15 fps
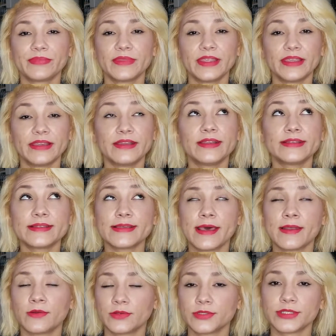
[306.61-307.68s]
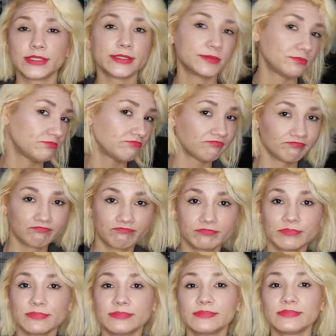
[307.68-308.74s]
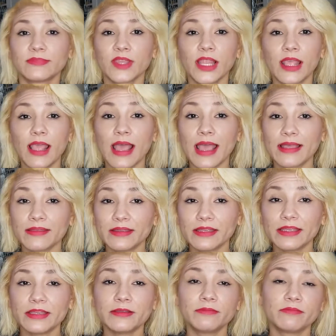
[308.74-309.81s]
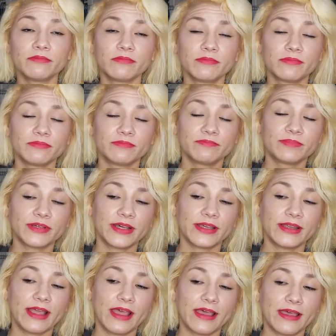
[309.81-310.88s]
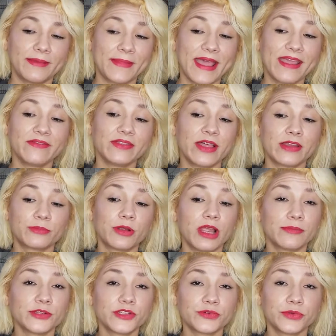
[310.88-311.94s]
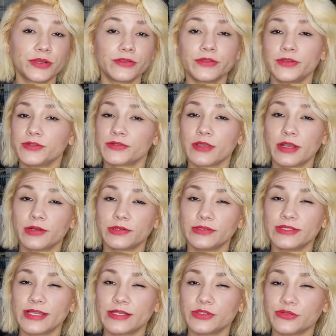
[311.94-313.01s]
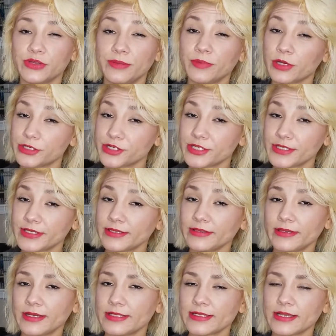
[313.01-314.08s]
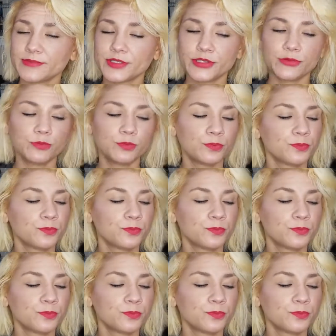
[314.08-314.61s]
It is at Ulta. I like it, but I have a lot of primers to work through, so I don't intend to repurchase it anytime soon.